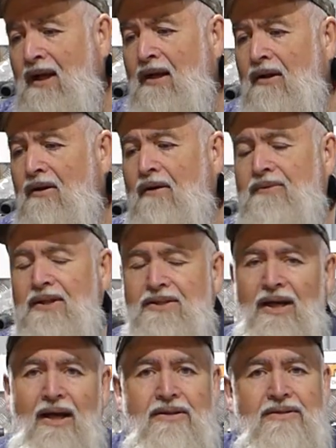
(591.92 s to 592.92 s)
look, I've just
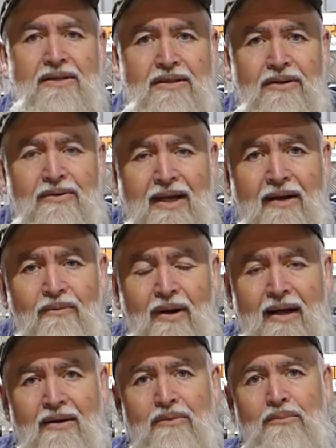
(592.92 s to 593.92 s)
chosen to do it that
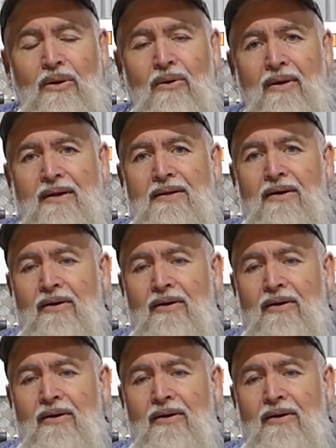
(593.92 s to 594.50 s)
way on mine.